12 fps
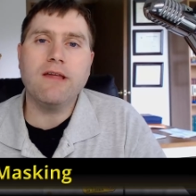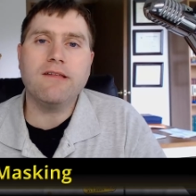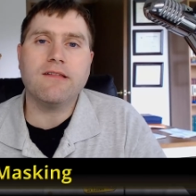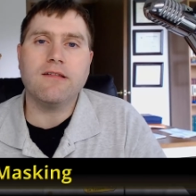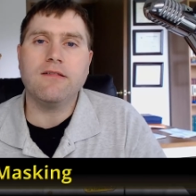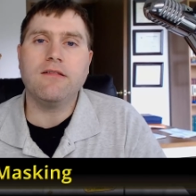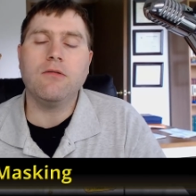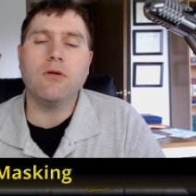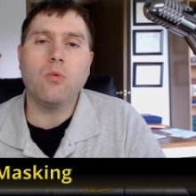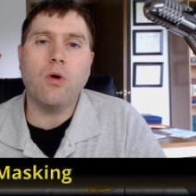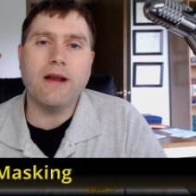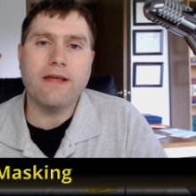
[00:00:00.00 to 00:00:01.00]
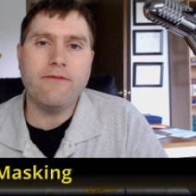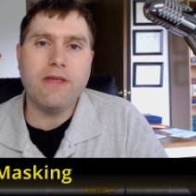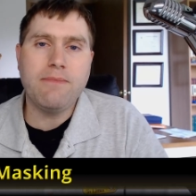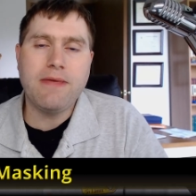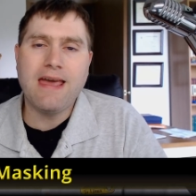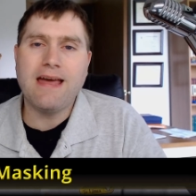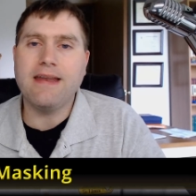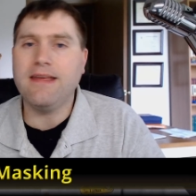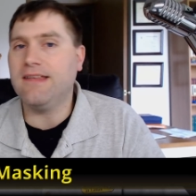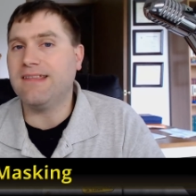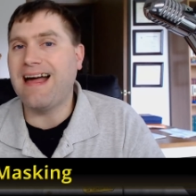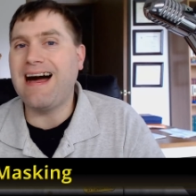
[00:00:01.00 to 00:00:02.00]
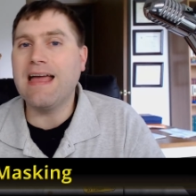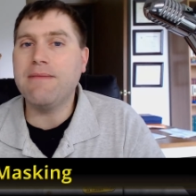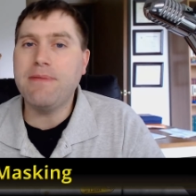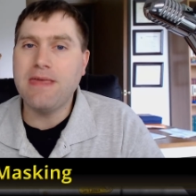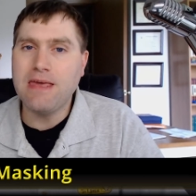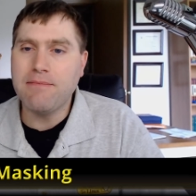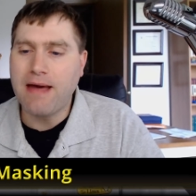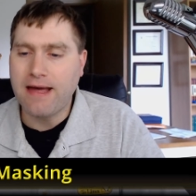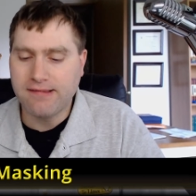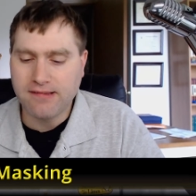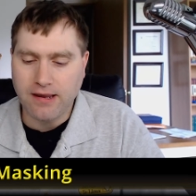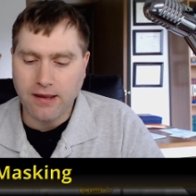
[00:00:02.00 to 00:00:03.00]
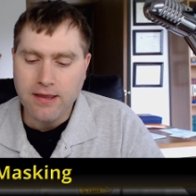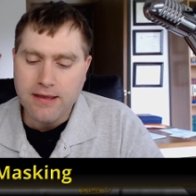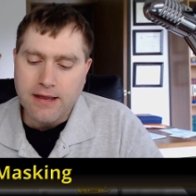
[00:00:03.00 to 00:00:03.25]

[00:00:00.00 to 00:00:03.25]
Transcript: reasons you would want a VPN, is IP masking.